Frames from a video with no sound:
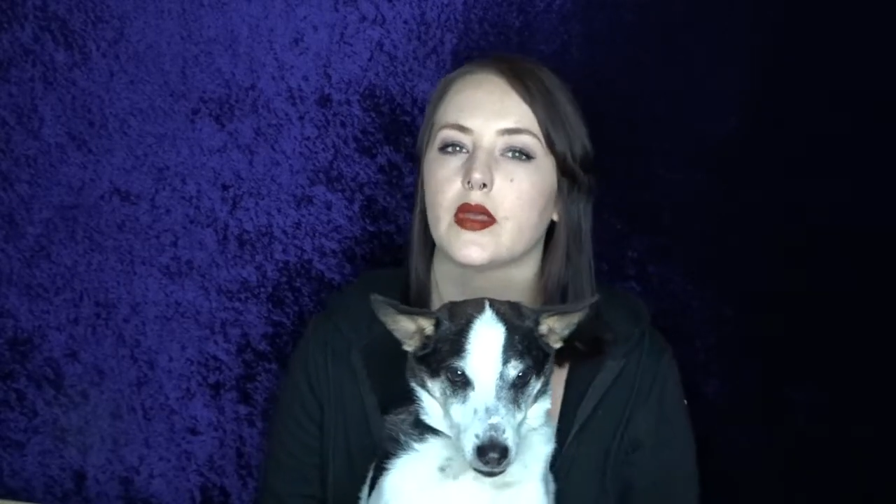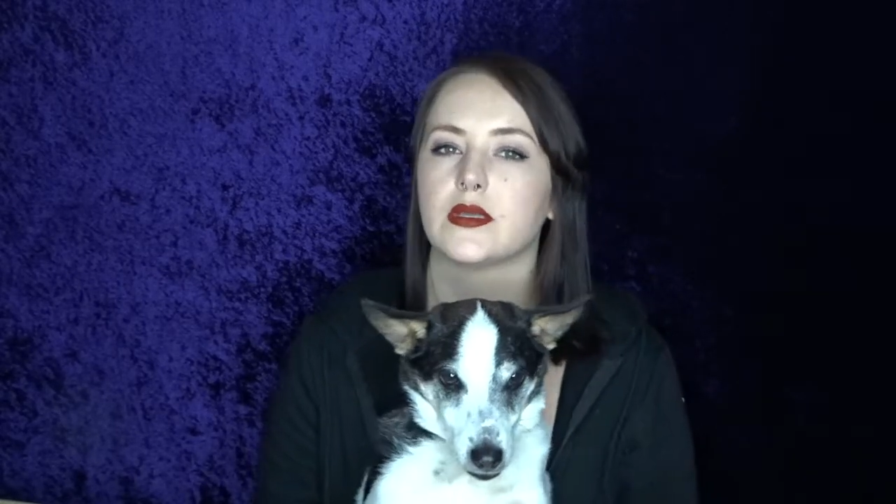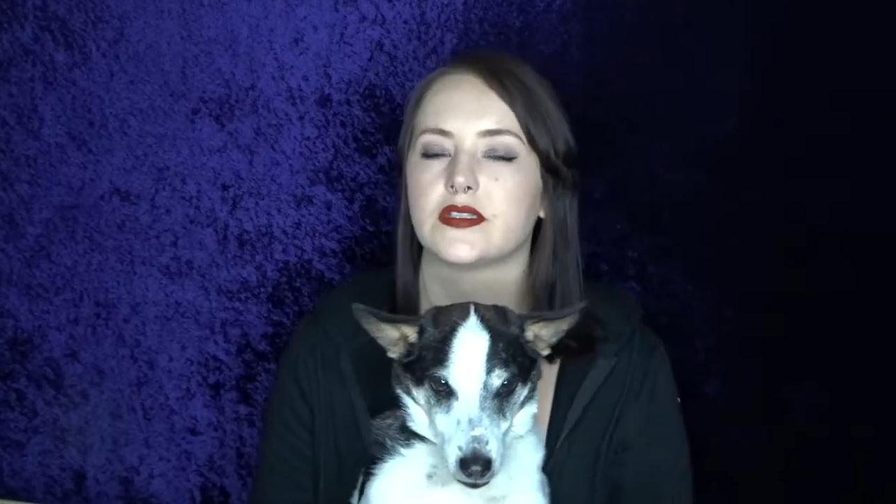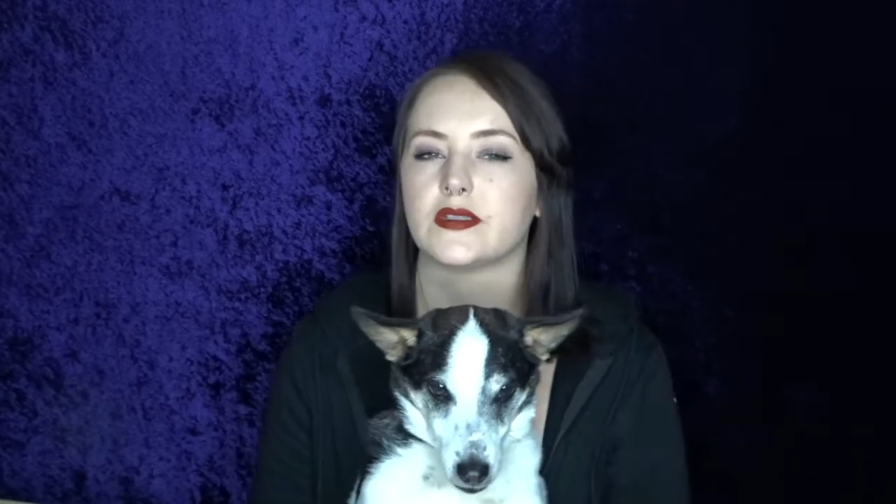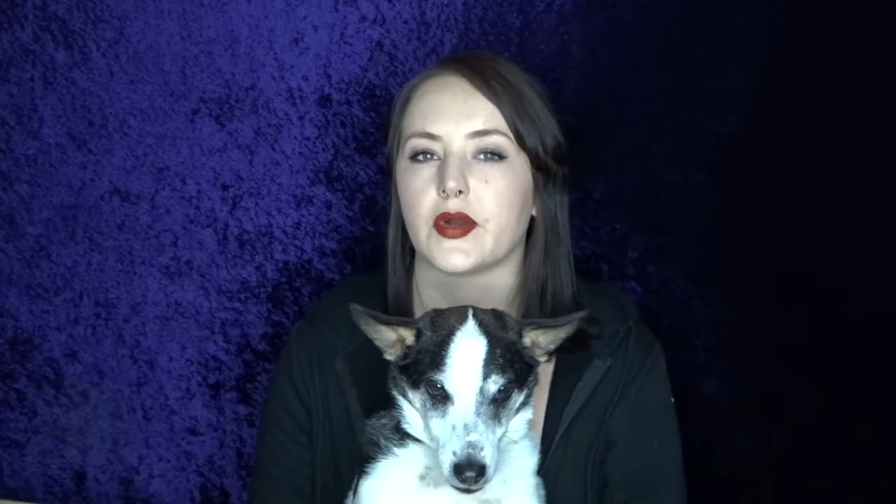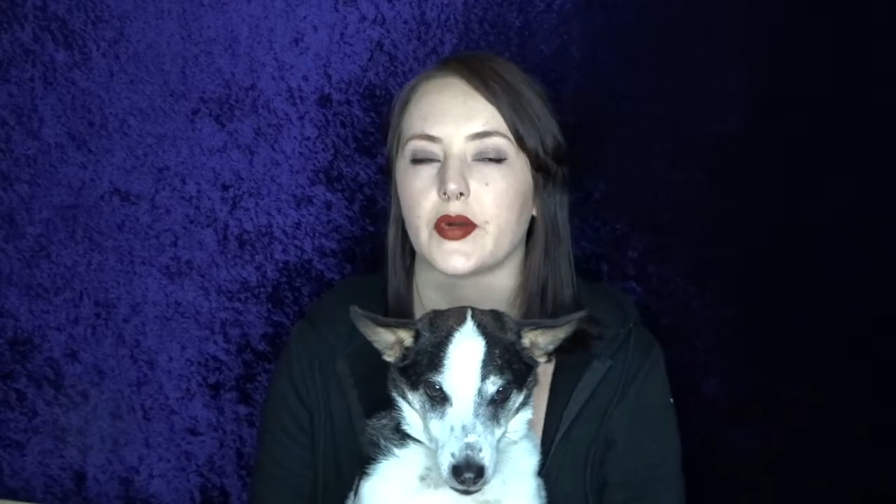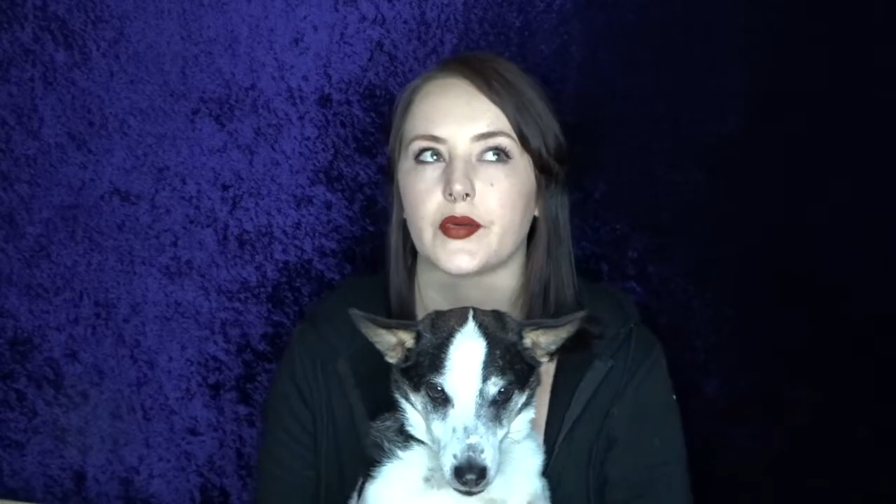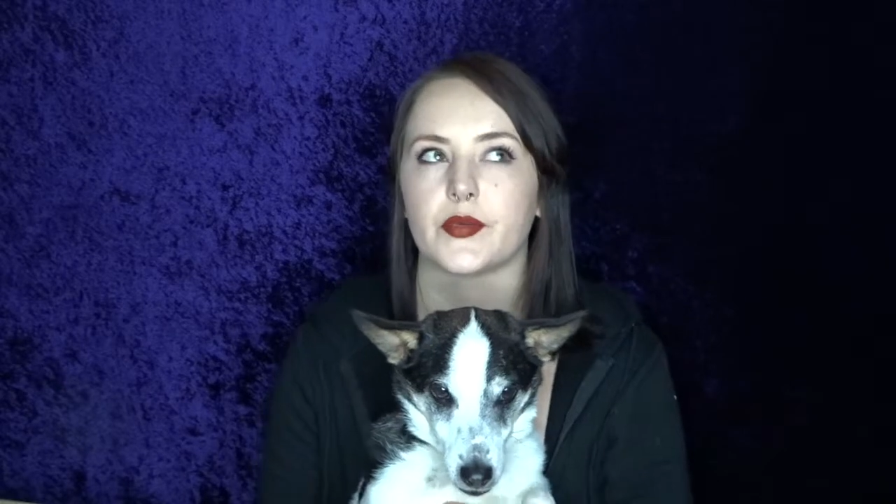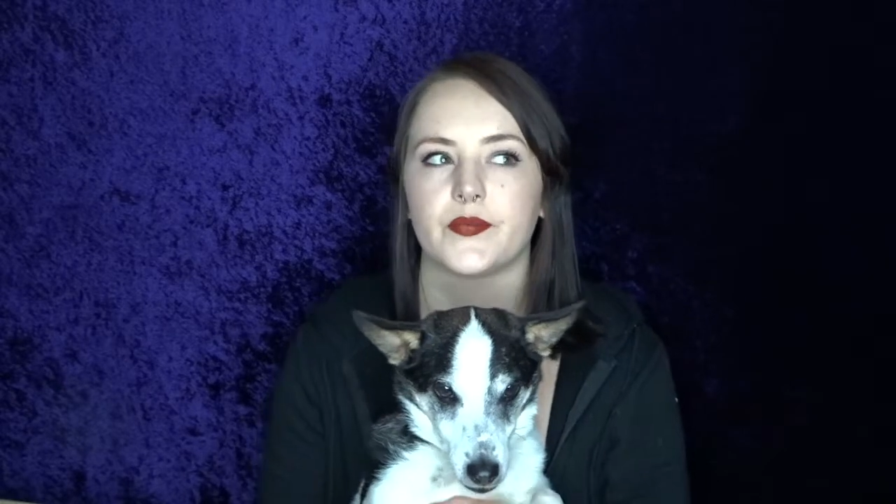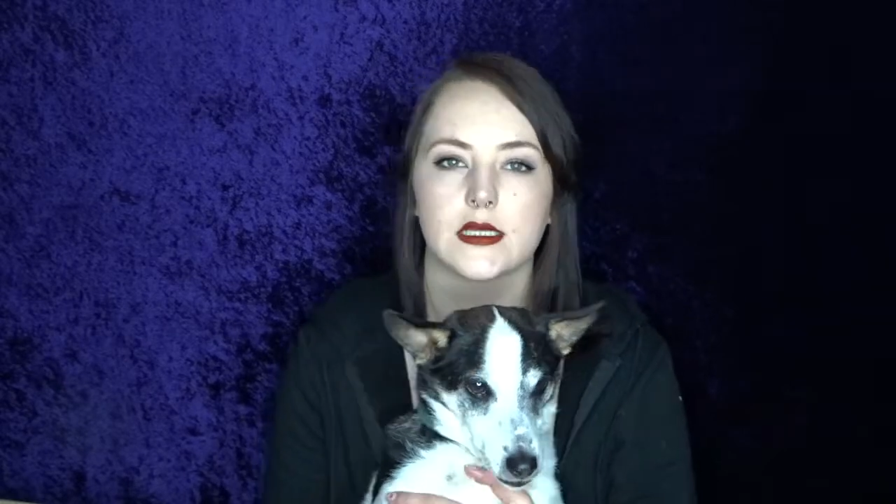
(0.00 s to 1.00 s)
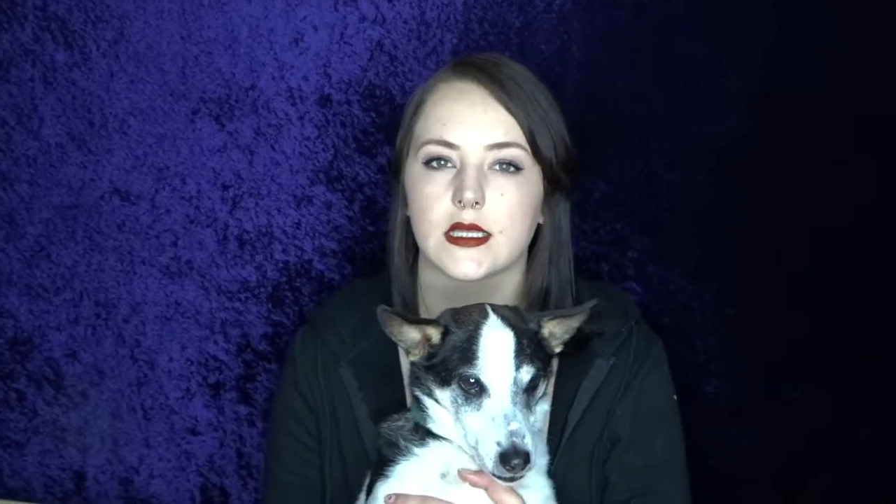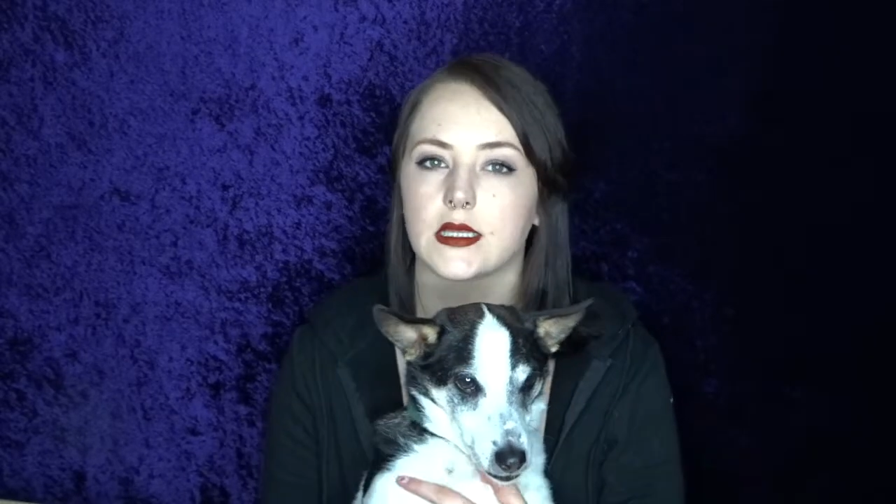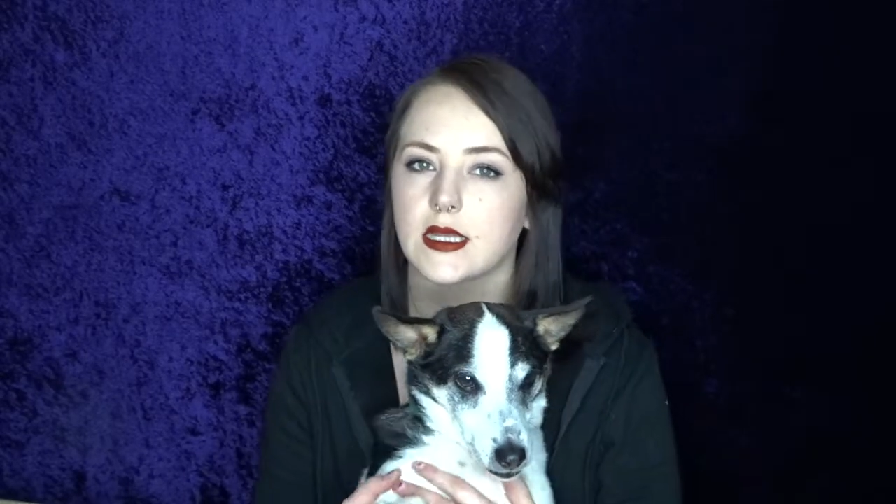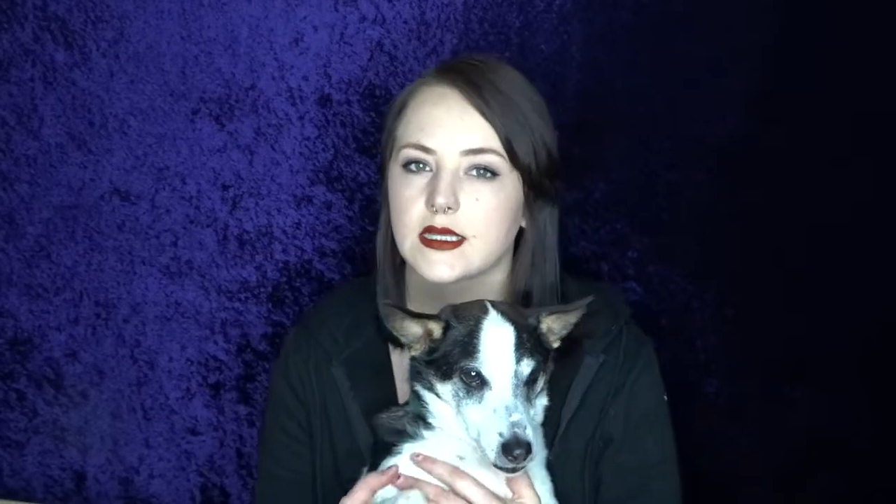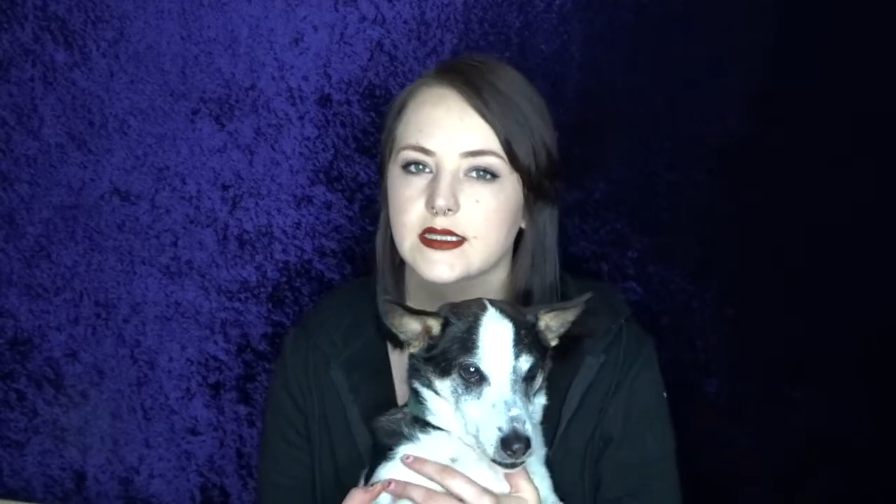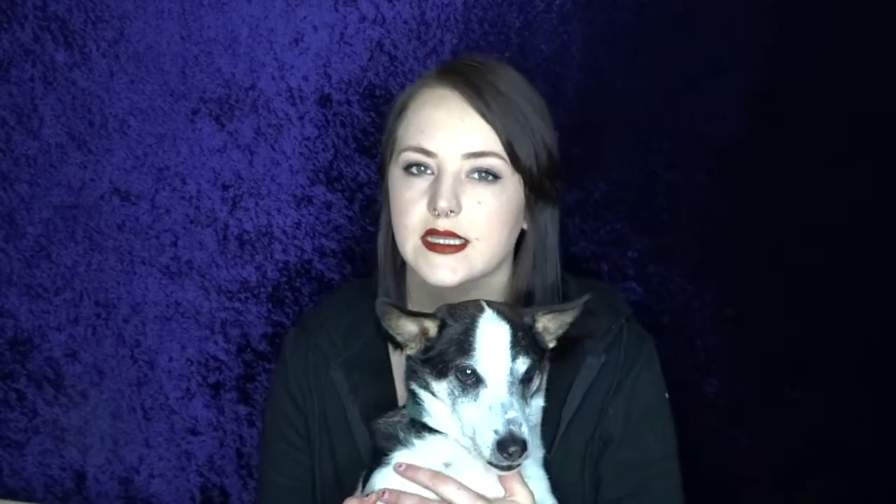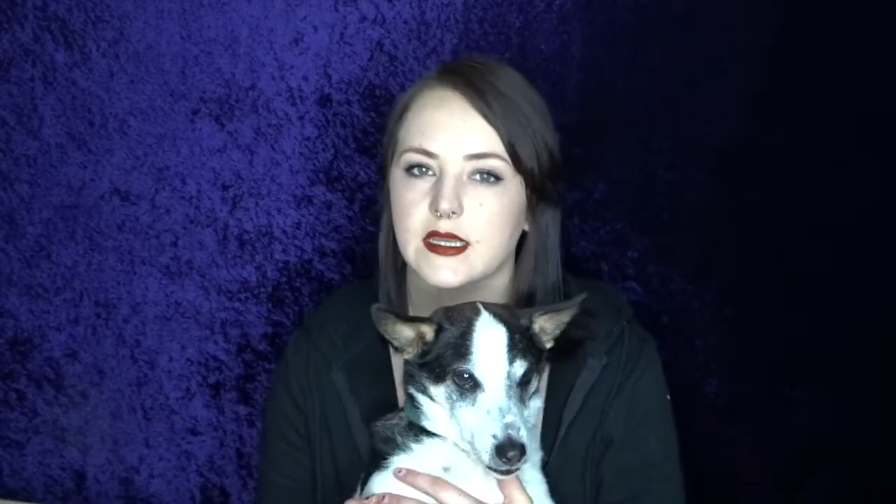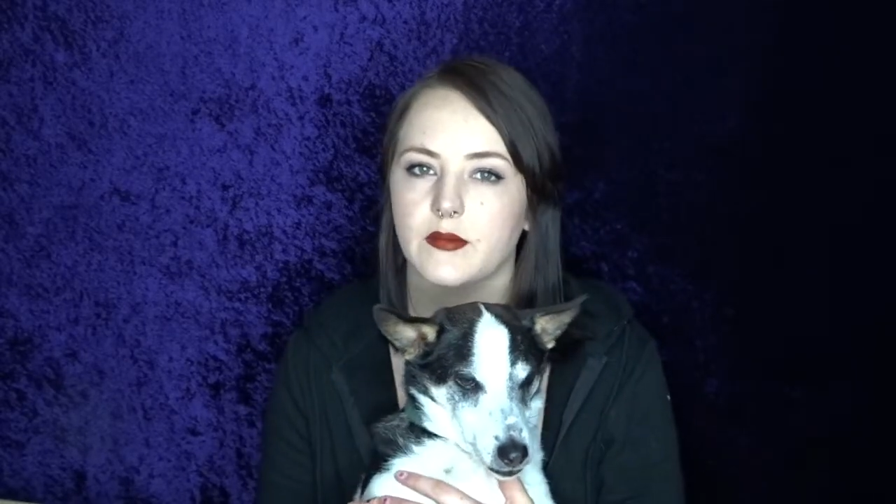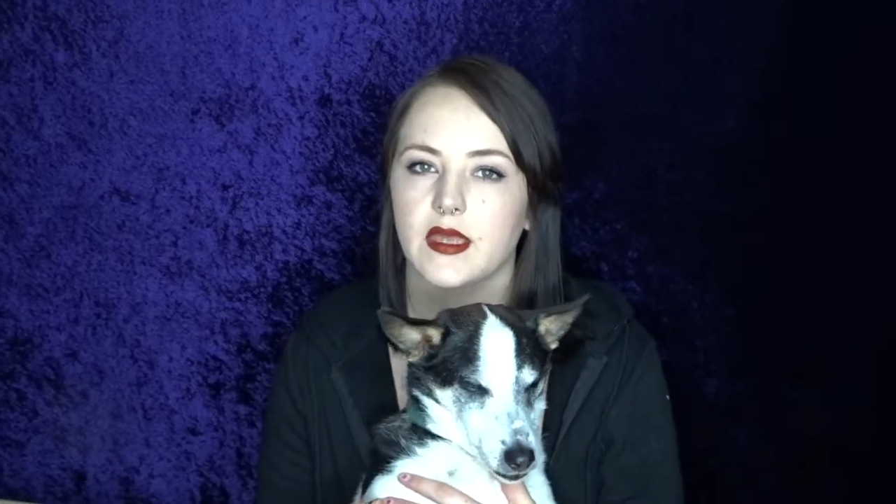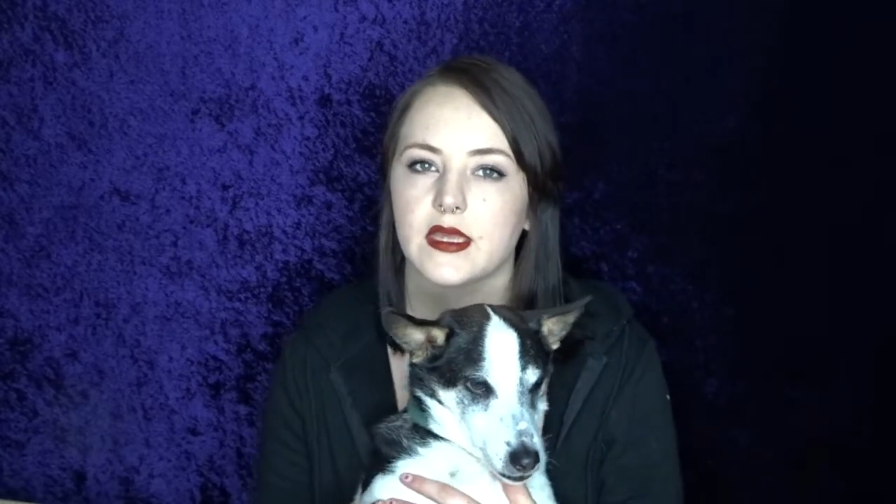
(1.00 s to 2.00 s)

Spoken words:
So the next theme